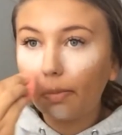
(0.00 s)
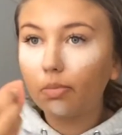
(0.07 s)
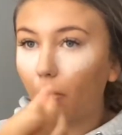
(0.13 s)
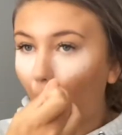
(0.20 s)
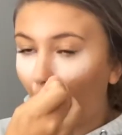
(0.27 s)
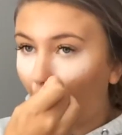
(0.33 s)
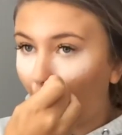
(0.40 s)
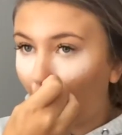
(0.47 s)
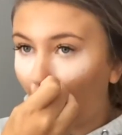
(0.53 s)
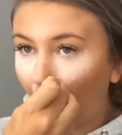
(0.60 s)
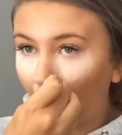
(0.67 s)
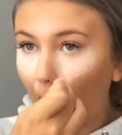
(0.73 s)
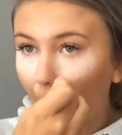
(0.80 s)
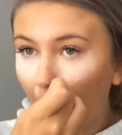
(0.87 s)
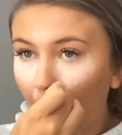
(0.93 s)
I do go
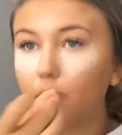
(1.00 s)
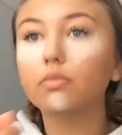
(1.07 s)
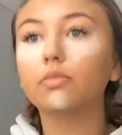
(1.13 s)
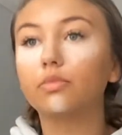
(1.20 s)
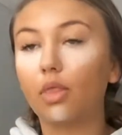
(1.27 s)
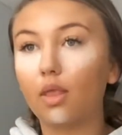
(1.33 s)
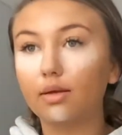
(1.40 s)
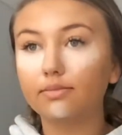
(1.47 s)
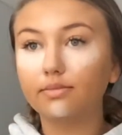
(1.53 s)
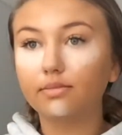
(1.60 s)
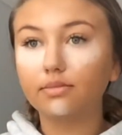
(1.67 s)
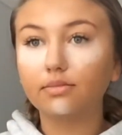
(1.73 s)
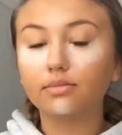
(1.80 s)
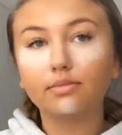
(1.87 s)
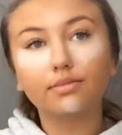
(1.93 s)
quite ham on the
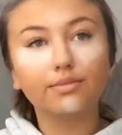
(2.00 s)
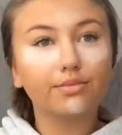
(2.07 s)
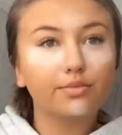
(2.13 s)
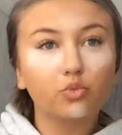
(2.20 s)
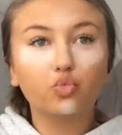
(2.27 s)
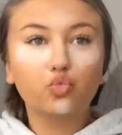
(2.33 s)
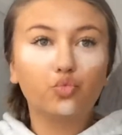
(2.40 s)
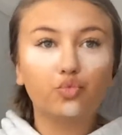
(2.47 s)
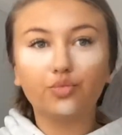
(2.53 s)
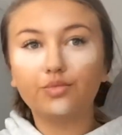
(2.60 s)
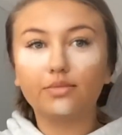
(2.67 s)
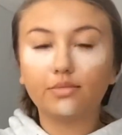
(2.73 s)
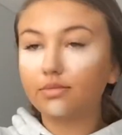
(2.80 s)
powder, I should probably stop.